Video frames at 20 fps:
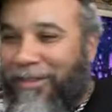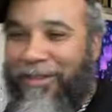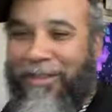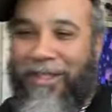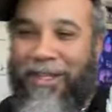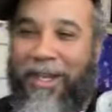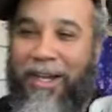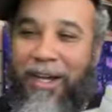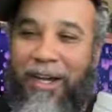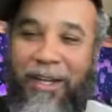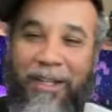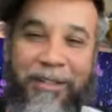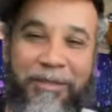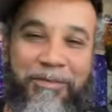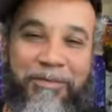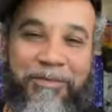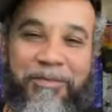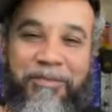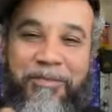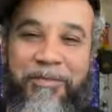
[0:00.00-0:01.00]
Yeah,
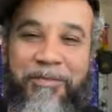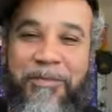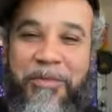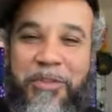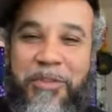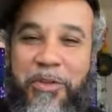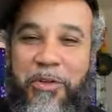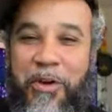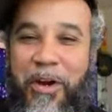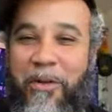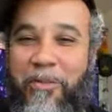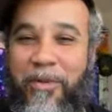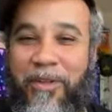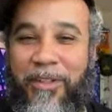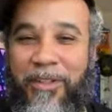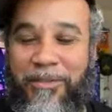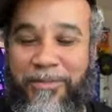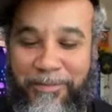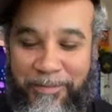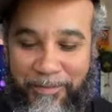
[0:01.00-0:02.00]

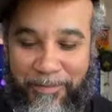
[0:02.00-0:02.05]
tripping.